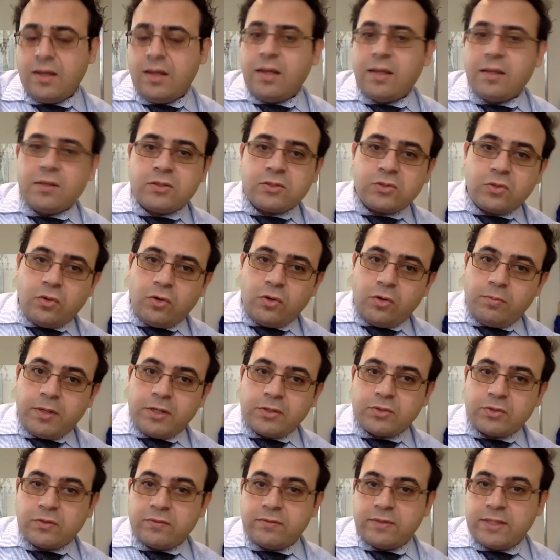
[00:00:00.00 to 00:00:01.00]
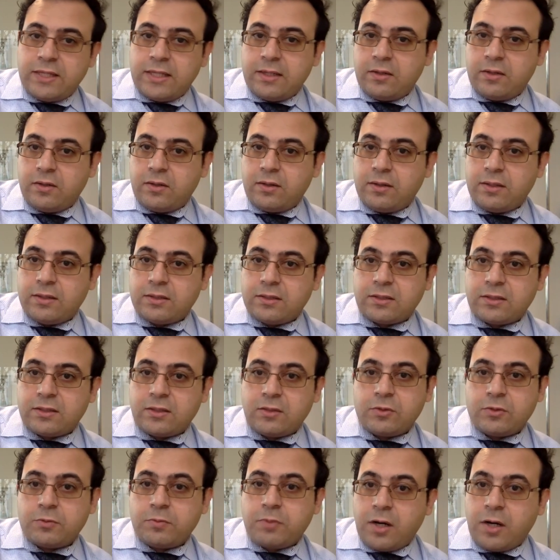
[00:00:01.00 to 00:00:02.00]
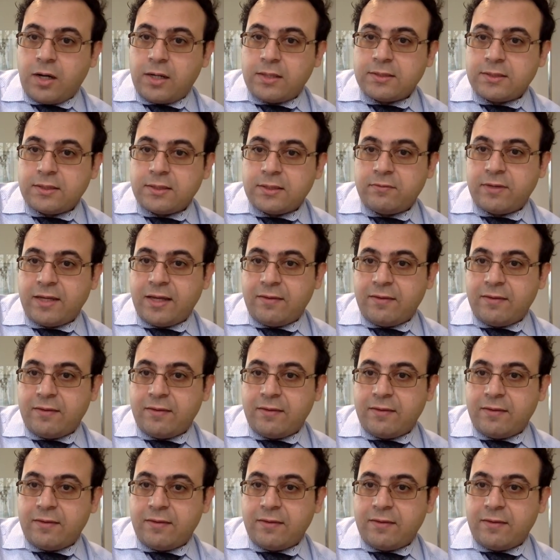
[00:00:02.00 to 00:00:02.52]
There's a whole bunch of data on this. There was positive